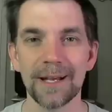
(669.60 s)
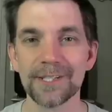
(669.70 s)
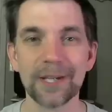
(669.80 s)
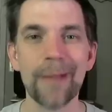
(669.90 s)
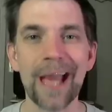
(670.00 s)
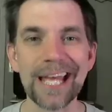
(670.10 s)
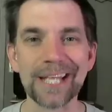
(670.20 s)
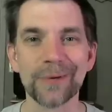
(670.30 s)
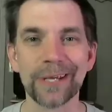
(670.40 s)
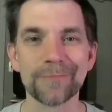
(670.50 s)
So come back
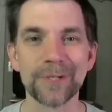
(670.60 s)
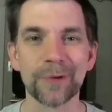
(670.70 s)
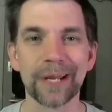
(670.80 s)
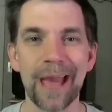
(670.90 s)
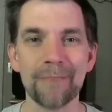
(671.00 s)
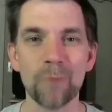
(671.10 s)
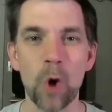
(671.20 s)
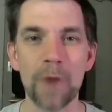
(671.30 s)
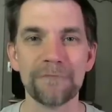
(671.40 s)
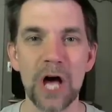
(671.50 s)
next week. I'm sure we're going to have
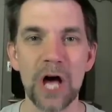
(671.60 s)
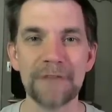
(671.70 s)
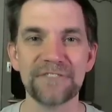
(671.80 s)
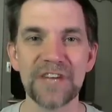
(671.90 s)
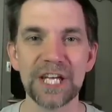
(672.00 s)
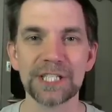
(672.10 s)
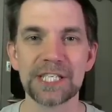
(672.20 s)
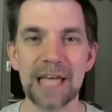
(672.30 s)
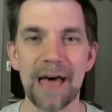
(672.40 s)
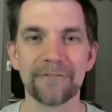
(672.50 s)
more fun-filled
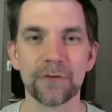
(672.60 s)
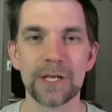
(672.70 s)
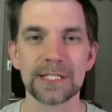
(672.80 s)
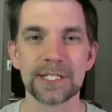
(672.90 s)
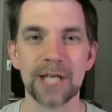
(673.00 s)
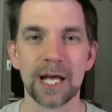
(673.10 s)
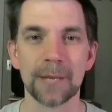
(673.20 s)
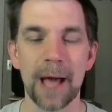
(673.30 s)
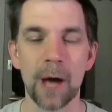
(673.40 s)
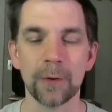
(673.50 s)
stuff for us to
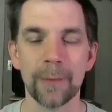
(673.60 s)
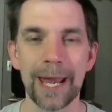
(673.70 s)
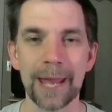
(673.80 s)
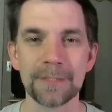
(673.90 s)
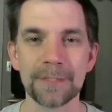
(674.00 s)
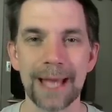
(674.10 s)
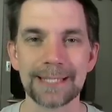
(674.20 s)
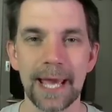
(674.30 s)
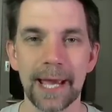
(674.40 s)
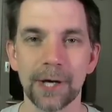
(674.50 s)
talk about. Well, my name's
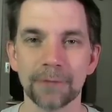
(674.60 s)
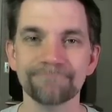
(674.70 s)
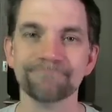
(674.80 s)
Matteo. I'm